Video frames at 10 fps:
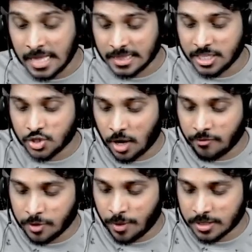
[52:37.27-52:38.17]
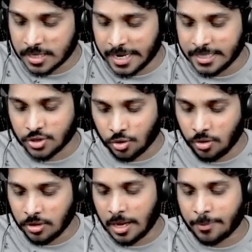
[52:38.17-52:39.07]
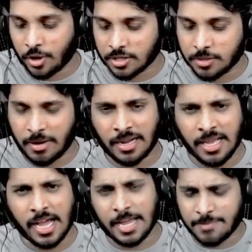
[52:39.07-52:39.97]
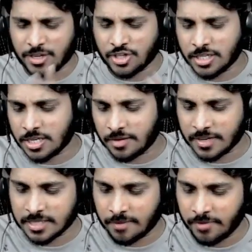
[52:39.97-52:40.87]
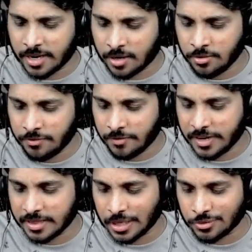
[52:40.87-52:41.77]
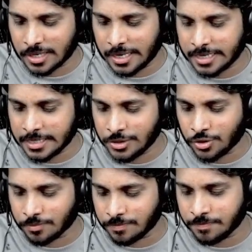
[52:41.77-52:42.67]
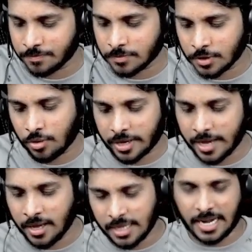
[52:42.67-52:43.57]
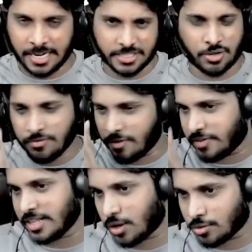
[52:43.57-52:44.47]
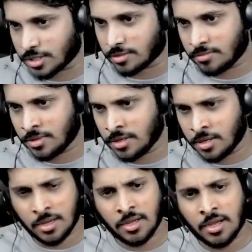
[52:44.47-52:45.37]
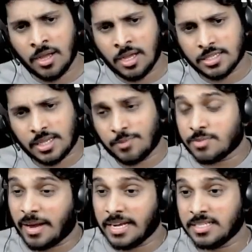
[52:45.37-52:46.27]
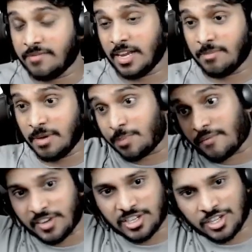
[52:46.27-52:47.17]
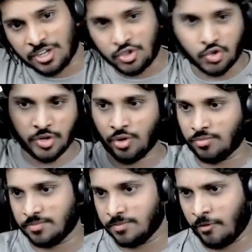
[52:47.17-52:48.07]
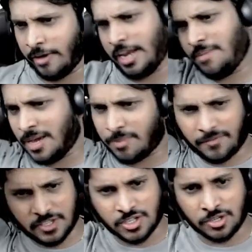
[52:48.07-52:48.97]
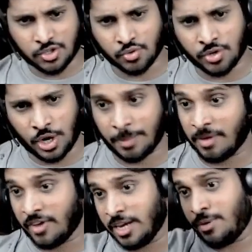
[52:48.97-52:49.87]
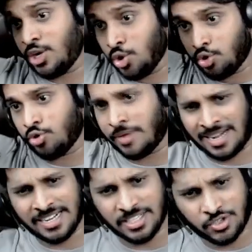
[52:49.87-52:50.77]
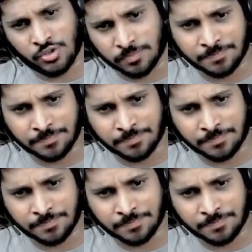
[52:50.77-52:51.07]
This soft box lights, approximately I purchased it for somewhere around 15,000. Let us assume. Okay, yeah, it is around 15,000. Suppose mine is a very big professional studio. Very big professional studio. I'm a very big YouTuber. Let us assume.